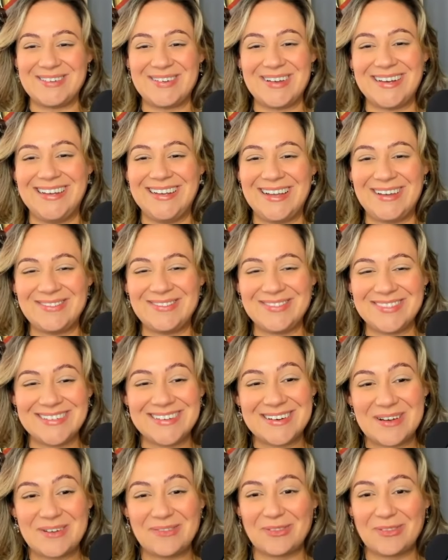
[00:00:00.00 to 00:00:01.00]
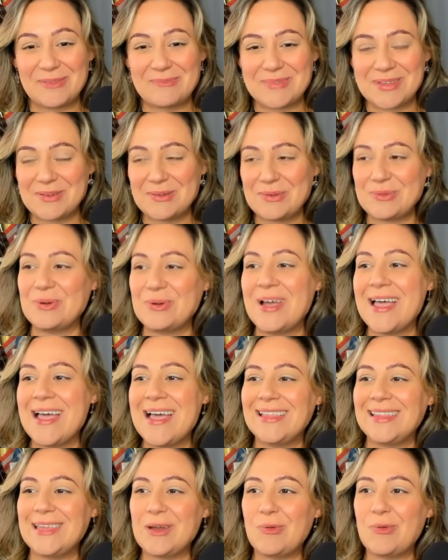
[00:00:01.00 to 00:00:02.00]
I'd love to know from you,
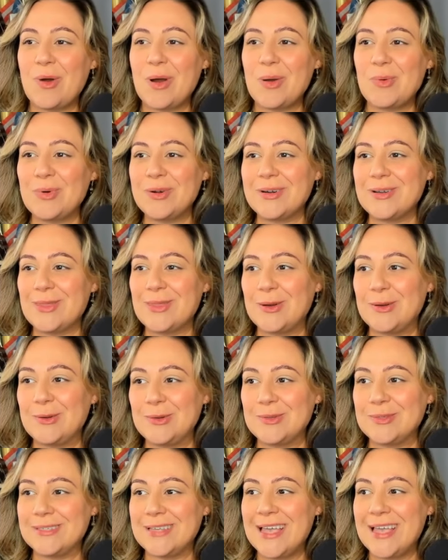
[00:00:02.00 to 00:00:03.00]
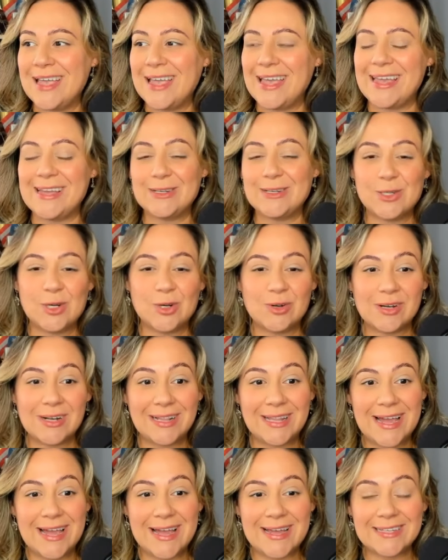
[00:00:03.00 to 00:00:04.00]
like, what were those
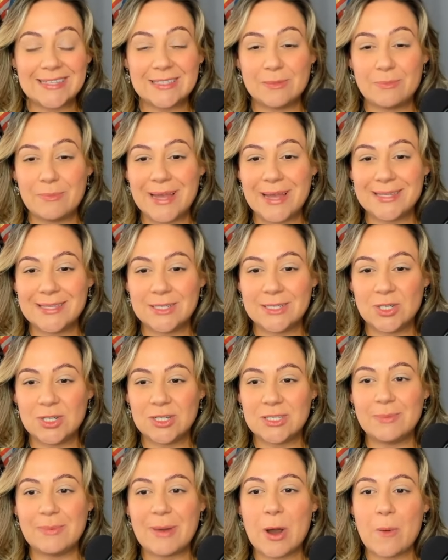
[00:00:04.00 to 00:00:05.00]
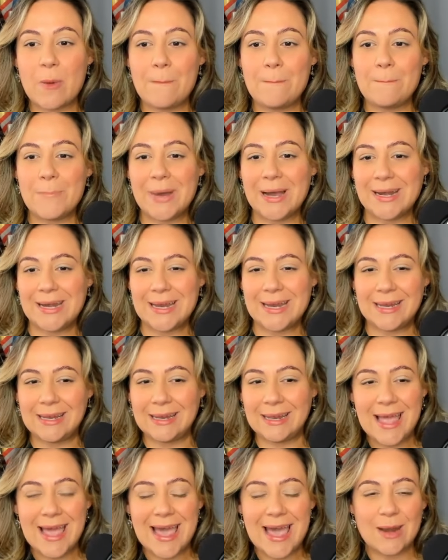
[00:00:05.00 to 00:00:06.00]
internalized messages about
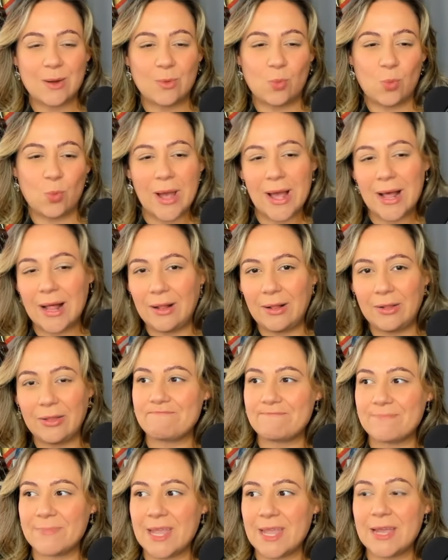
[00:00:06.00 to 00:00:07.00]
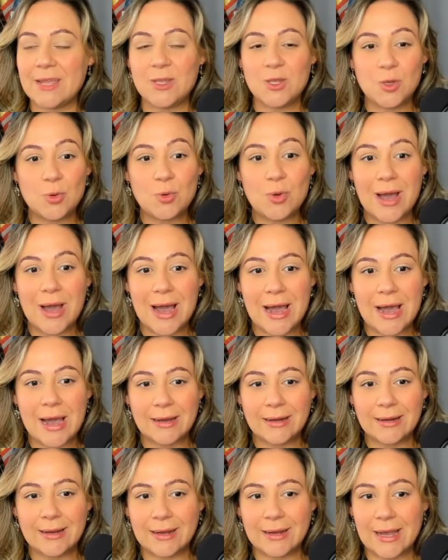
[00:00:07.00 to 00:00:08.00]
money and wealth that you
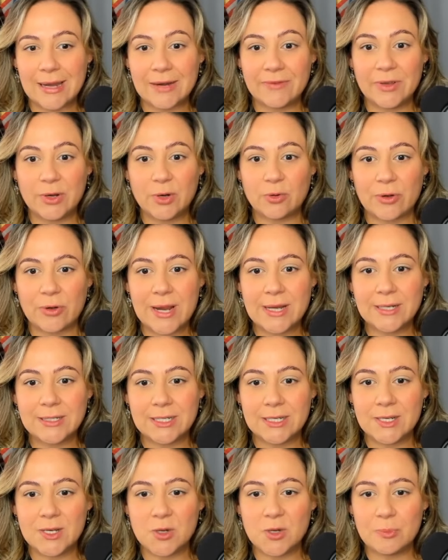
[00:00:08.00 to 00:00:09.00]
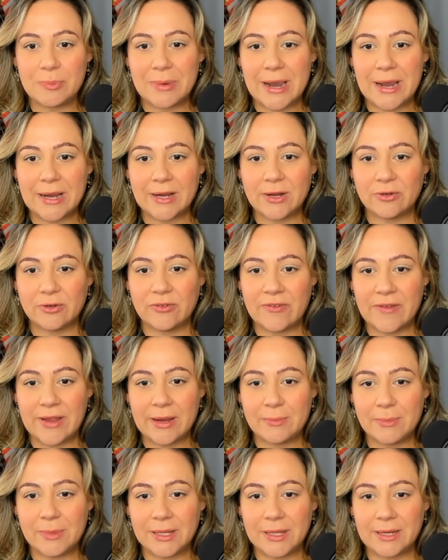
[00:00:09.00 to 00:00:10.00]
had kind of ingrained in you by your
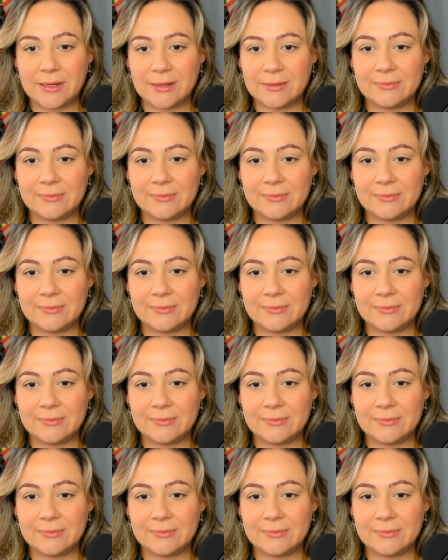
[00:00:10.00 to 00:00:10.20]
family?